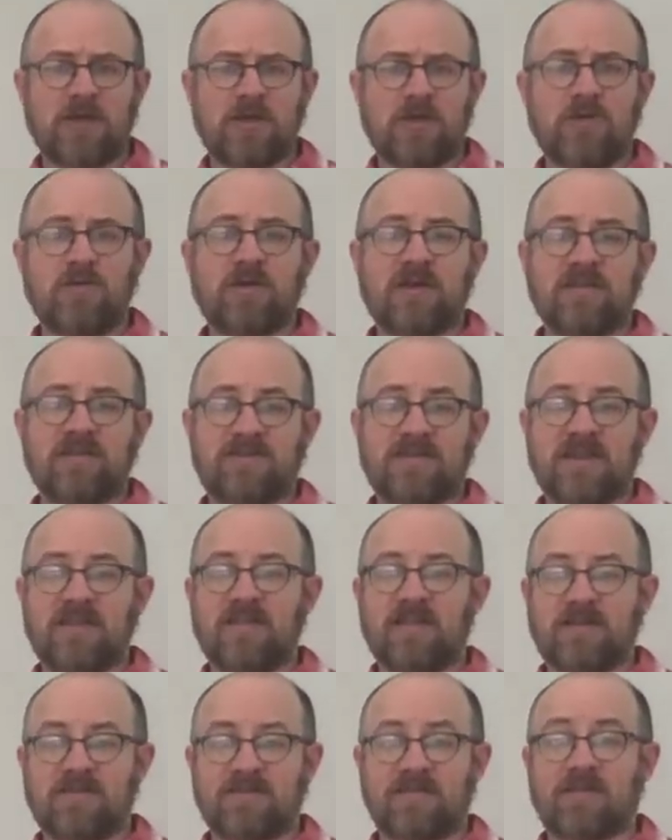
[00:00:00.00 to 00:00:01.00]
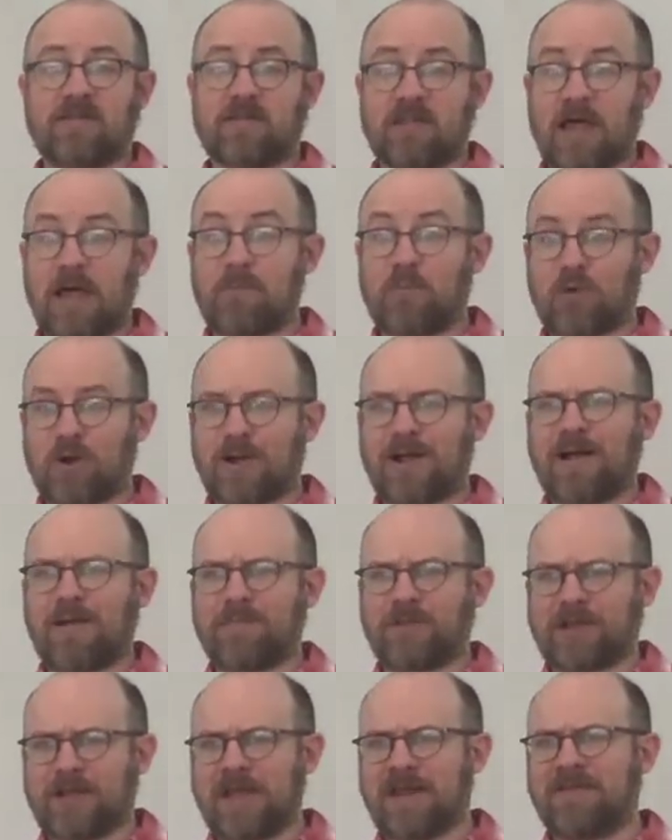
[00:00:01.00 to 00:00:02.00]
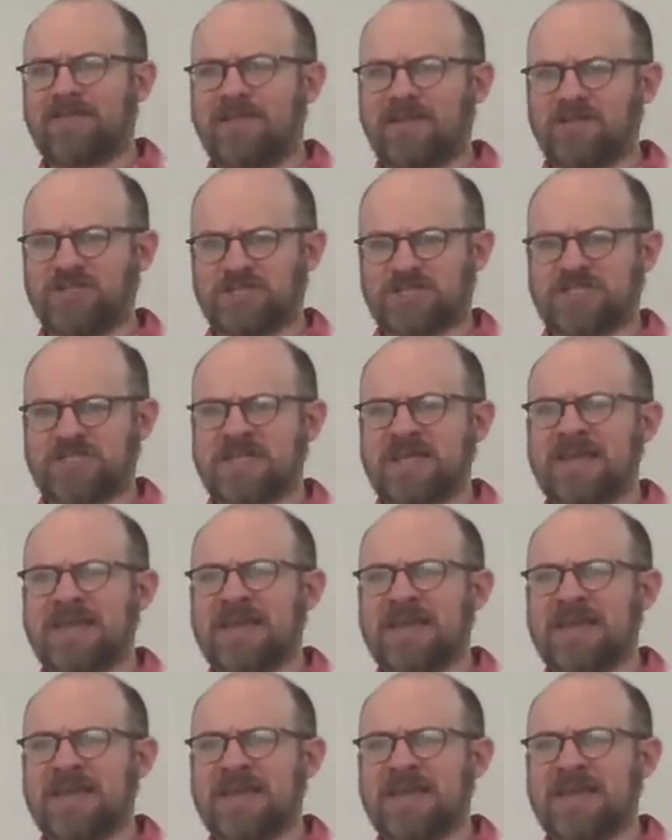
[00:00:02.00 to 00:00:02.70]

You can see that it's a lot more complicated than just